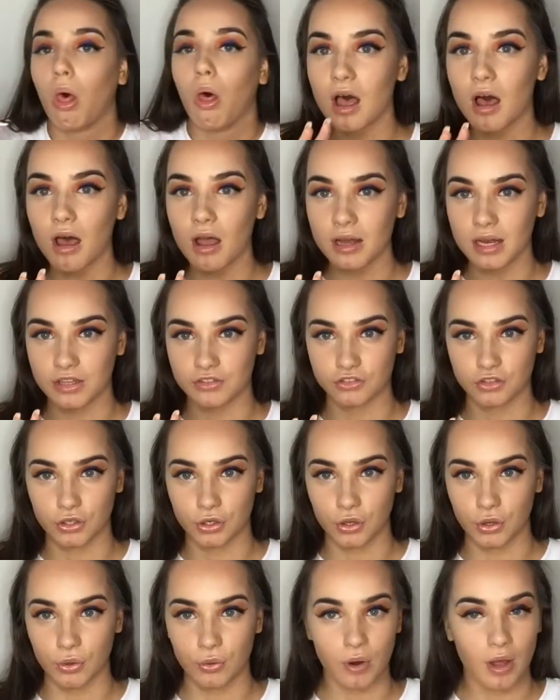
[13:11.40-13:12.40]
Eyelash
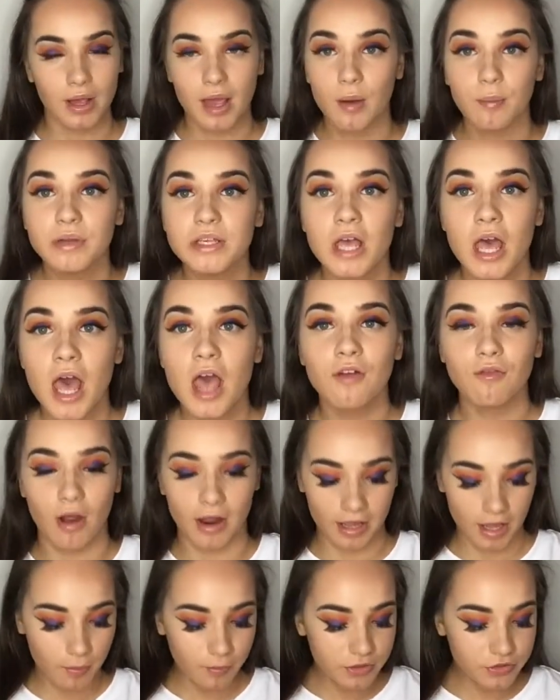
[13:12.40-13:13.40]
glue, like, can
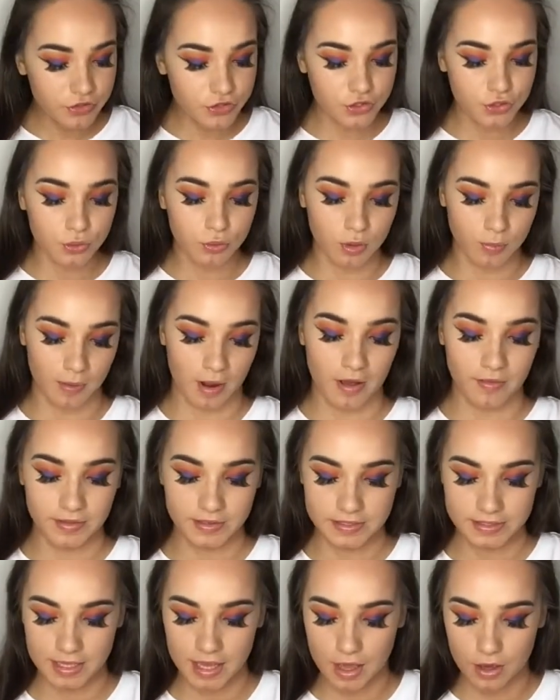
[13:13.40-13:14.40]
we just talk about
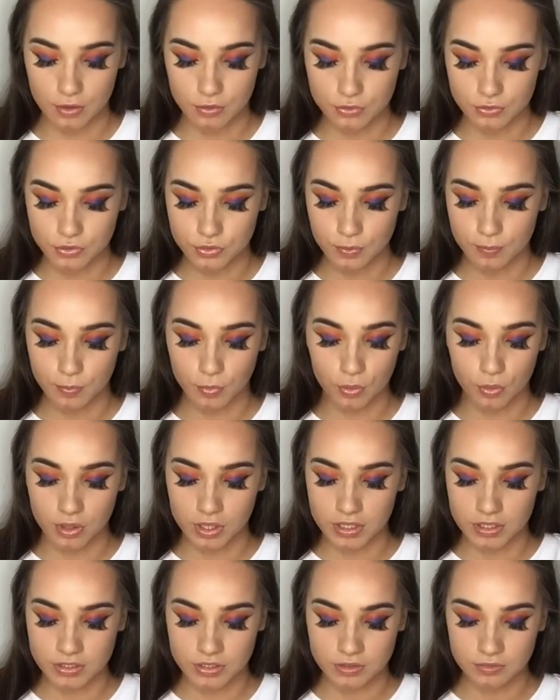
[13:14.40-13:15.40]
this? Girls,
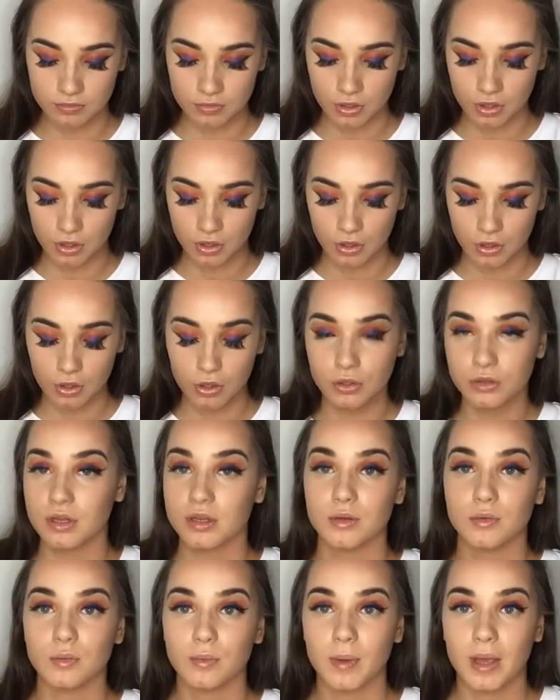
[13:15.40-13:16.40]
boys who
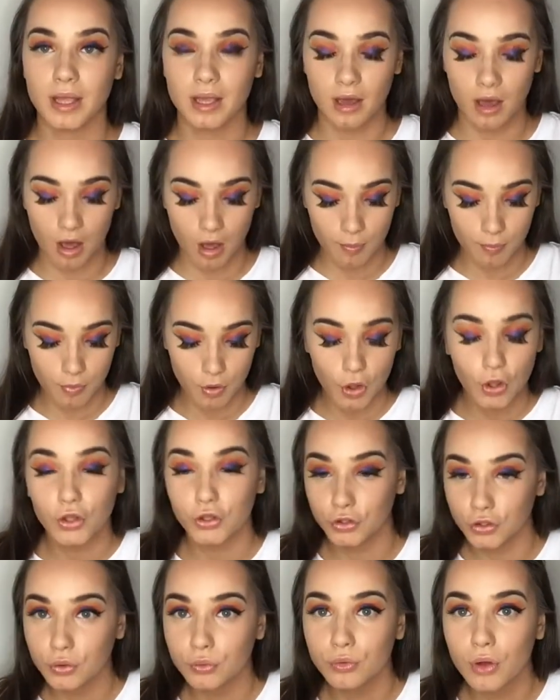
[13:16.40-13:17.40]
don't makeup,
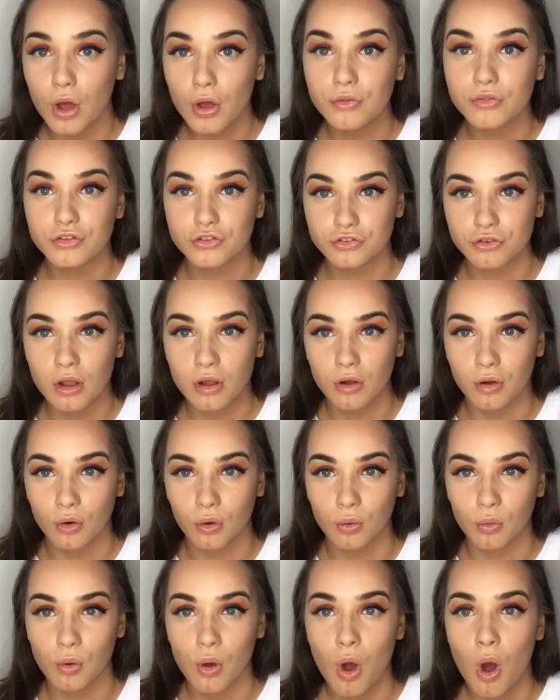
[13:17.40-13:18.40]
you know the
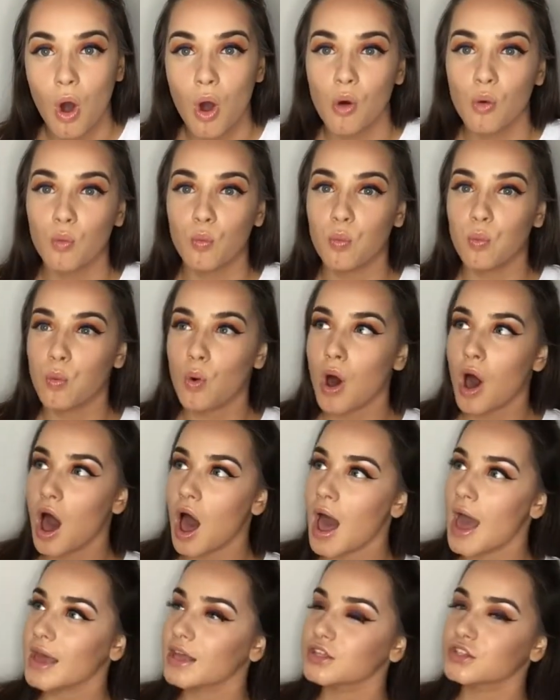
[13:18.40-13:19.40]
struggle.
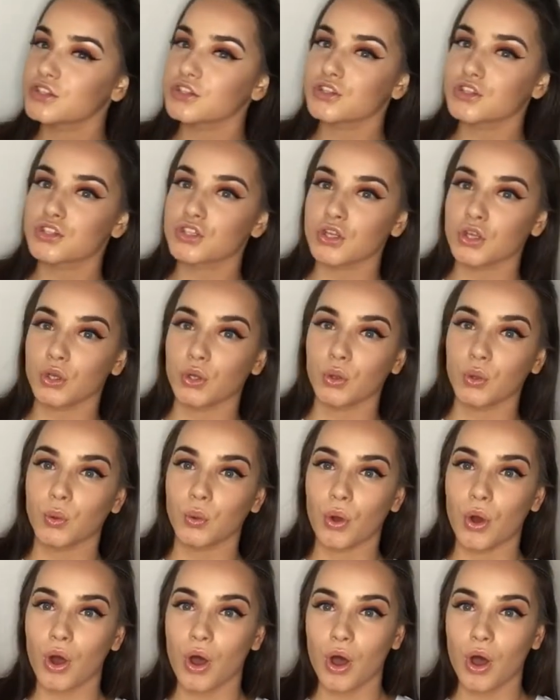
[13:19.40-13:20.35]
Why do